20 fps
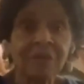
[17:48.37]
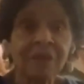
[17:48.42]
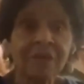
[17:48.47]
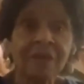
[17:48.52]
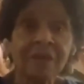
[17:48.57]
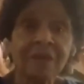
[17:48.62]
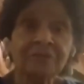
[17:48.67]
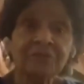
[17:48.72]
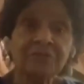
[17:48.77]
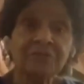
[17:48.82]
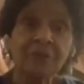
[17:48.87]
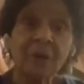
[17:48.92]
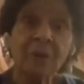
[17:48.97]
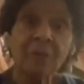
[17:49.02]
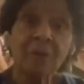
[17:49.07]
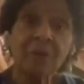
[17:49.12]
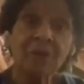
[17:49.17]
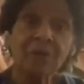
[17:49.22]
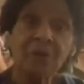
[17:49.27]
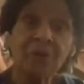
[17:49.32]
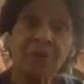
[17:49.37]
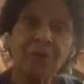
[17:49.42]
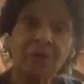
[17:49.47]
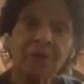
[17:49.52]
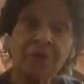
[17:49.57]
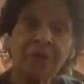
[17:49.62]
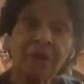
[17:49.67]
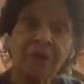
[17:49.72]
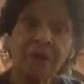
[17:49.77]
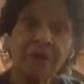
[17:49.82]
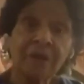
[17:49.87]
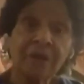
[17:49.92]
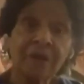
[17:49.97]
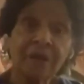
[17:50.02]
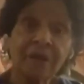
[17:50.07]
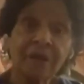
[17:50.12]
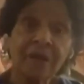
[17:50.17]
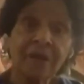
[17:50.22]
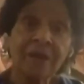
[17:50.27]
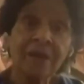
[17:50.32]
It's some good
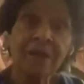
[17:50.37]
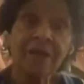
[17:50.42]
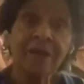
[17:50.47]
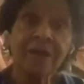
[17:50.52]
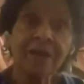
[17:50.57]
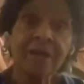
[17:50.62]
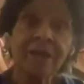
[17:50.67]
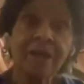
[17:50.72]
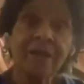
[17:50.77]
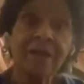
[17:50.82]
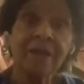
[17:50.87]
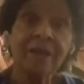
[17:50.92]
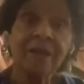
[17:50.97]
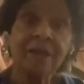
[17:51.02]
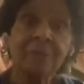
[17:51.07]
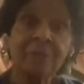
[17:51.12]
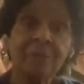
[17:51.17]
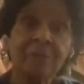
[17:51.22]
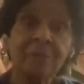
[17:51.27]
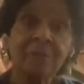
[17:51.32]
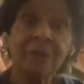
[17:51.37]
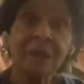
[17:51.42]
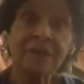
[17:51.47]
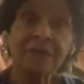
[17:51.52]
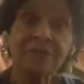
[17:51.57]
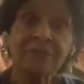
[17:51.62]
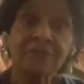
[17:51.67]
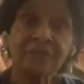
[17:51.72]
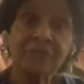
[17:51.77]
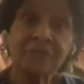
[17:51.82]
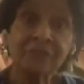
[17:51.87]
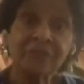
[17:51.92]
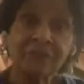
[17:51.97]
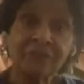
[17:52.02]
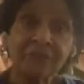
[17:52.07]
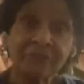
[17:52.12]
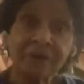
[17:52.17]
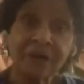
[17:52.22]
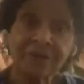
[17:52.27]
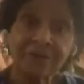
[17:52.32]
in the best
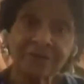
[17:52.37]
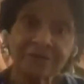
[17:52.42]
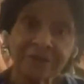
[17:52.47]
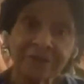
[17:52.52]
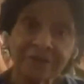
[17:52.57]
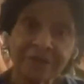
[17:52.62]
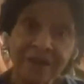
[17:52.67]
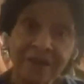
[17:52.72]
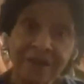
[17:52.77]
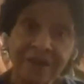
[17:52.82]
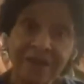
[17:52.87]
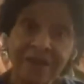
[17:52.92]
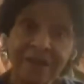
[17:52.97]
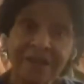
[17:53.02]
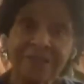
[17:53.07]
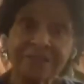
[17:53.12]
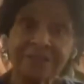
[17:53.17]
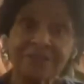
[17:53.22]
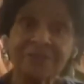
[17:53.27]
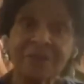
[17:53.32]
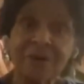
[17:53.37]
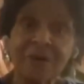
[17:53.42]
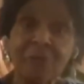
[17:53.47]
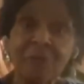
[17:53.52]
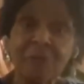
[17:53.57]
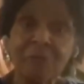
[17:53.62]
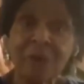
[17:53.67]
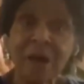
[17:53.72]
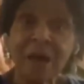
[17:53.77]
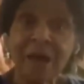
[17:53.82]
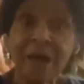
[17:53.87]
of us, and it's some